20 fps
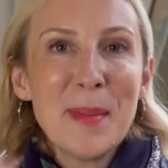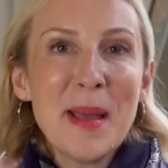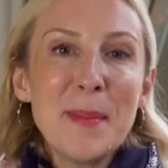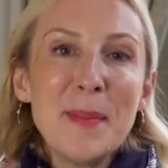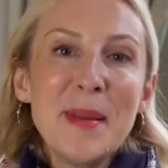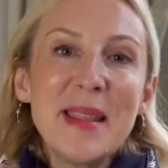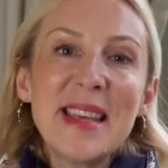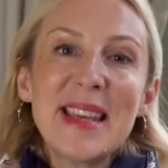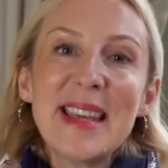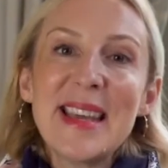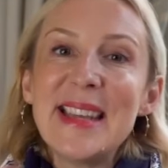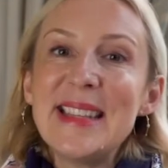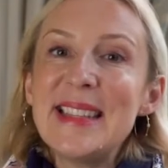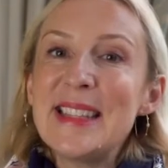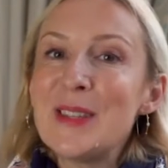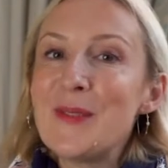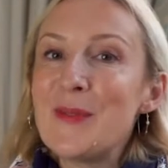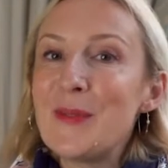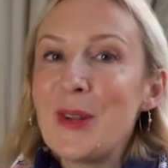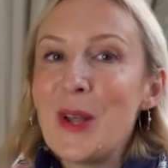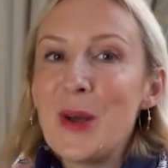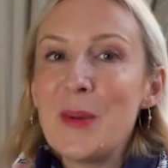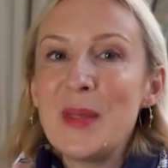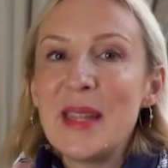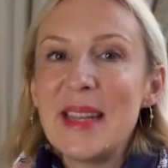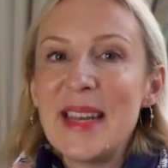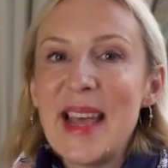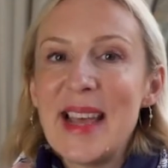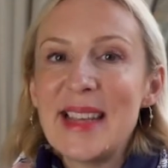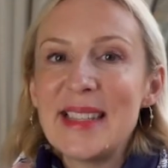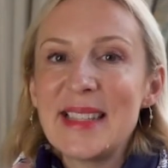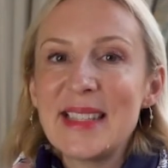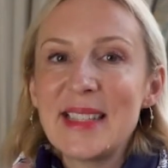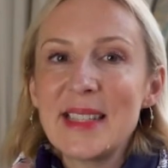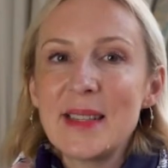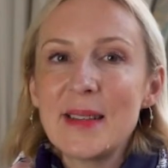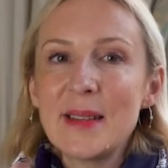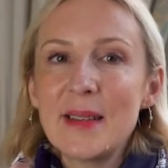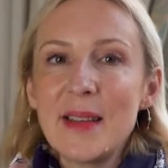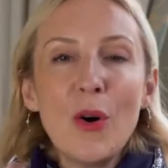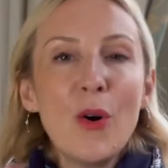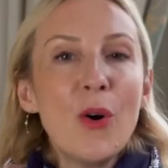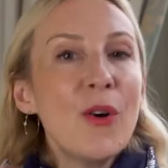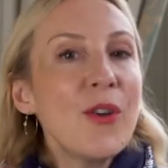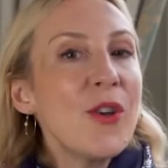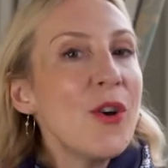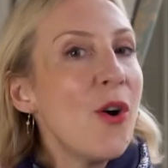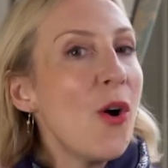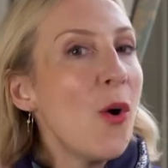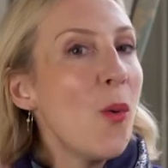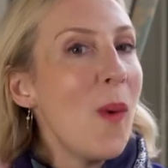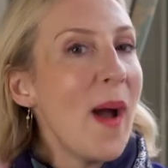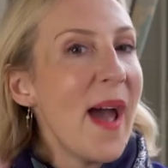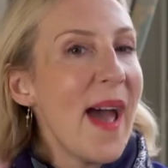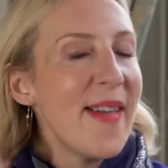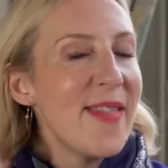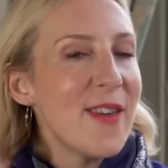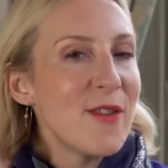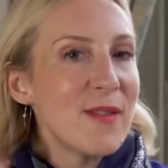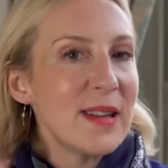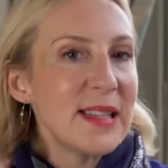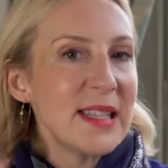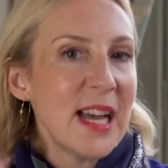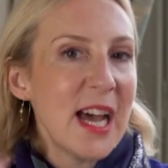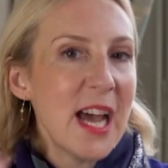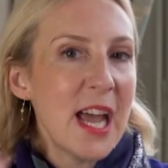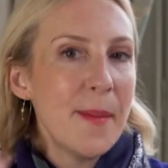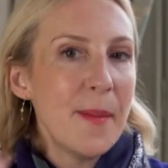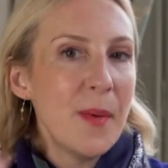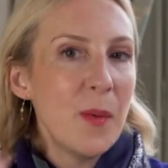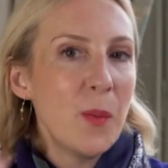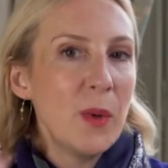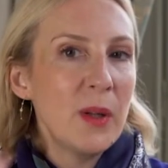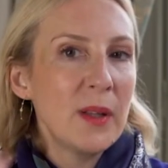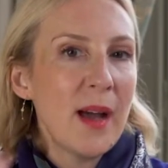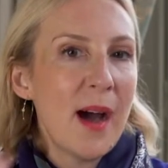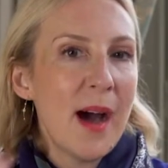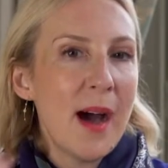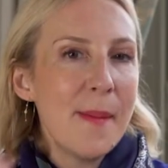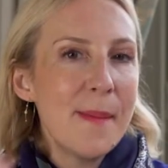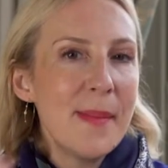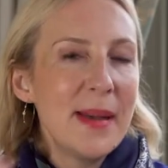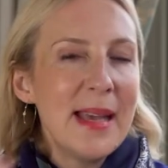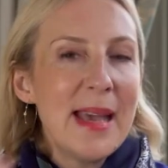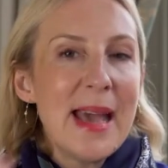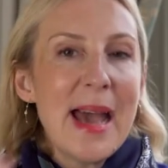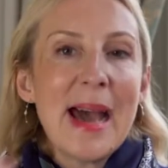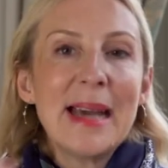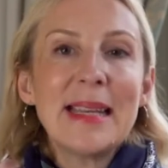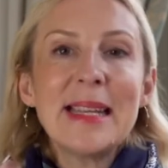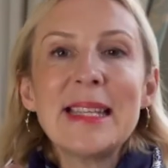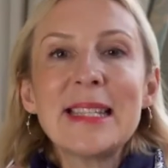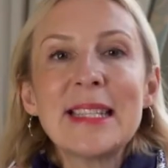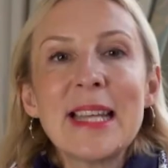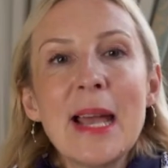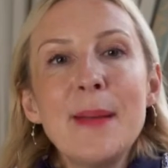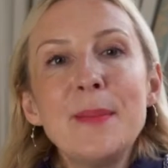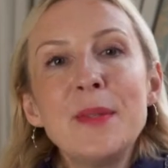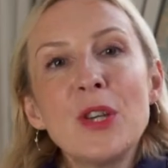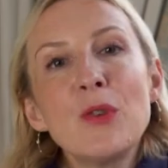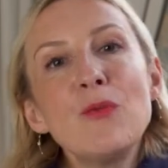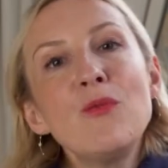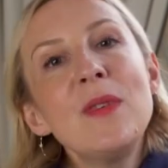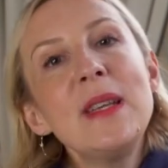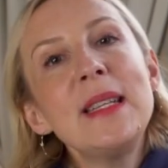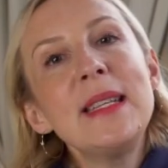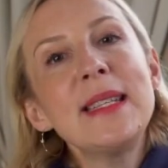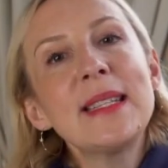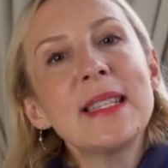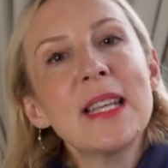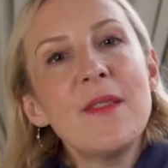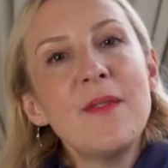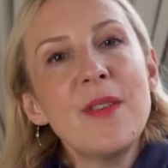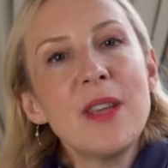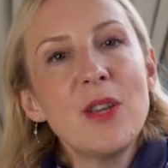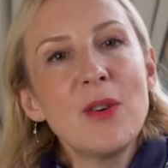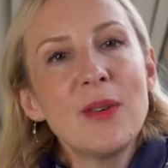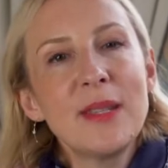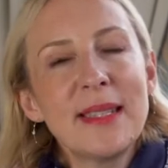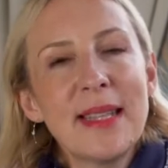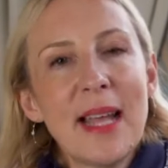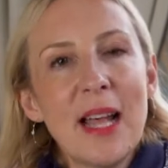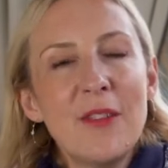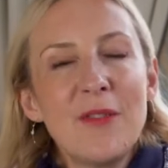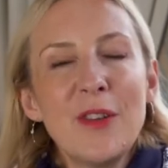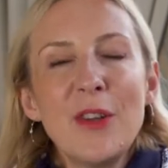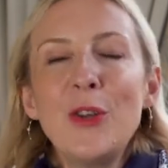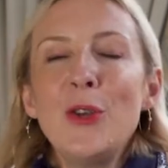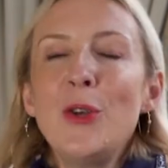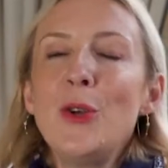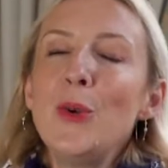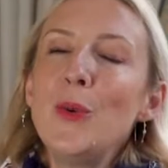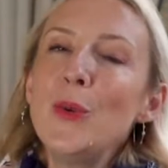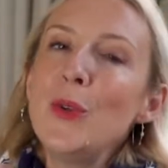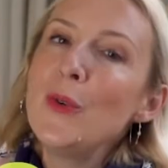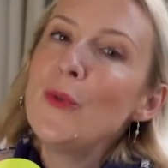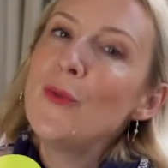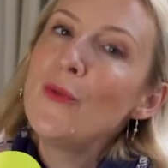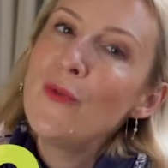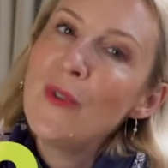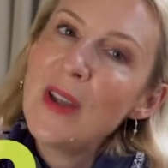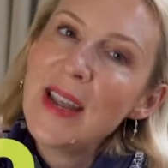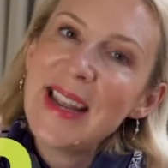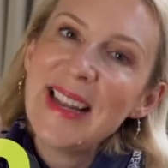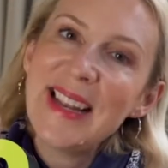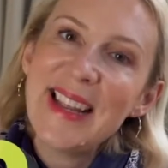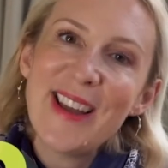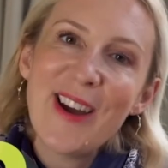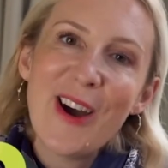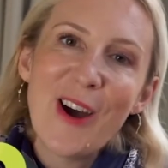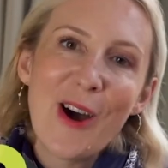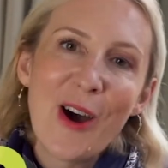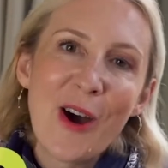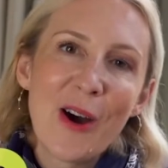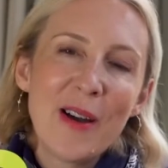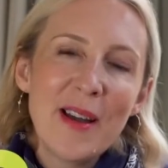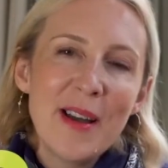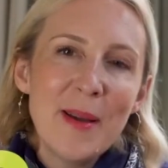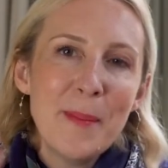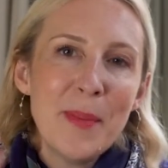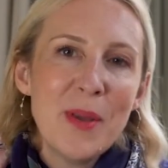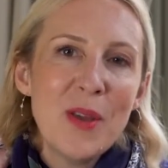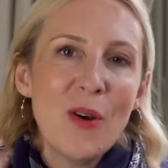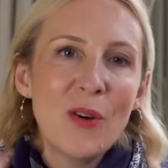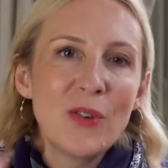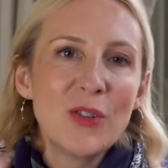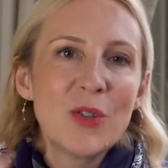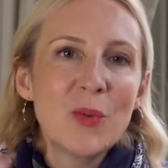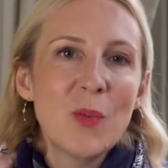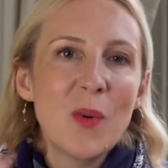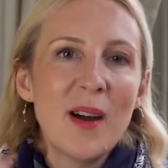Maybe the kids have flown the nest, or you're aware that retirement will come and it's time to rediscover yourself and who you really are beyond